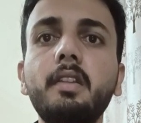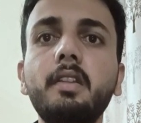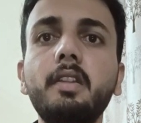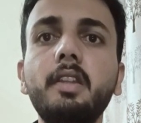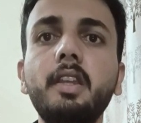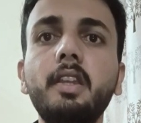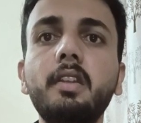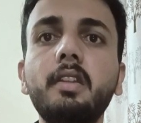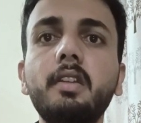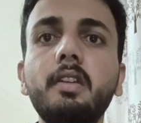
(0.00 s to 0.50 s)

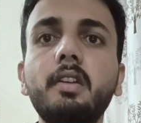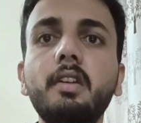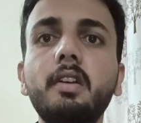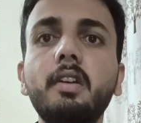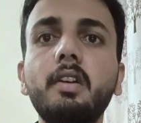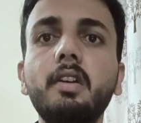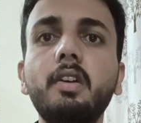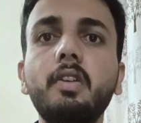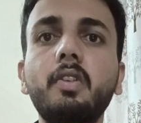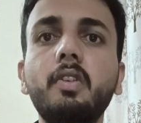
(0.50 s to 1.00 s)
Then
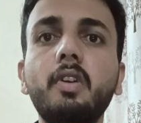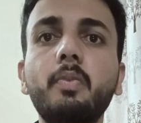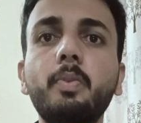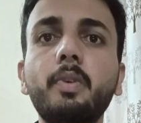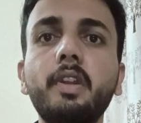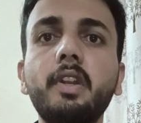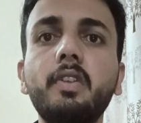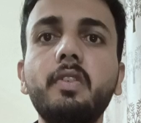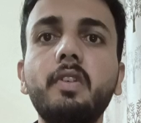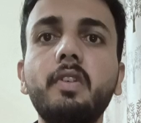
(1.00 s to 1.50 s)

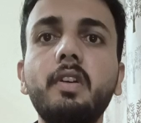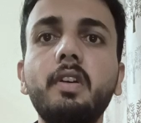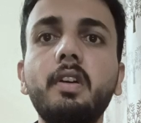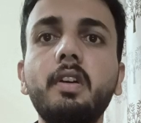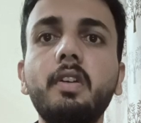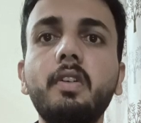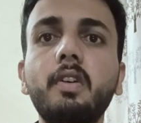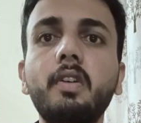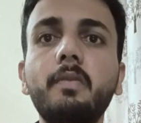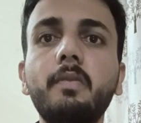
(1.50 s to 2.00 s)

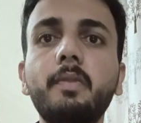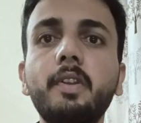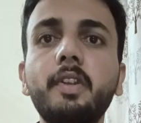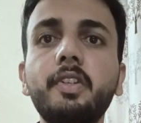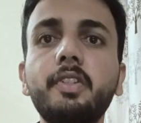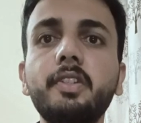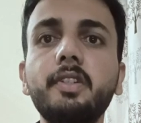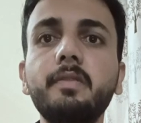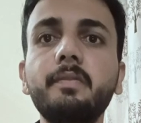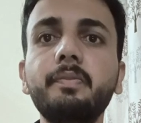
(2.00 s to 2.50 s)

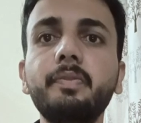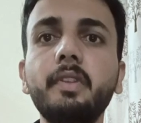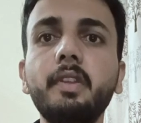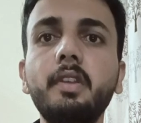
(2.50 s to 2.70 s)
corporation.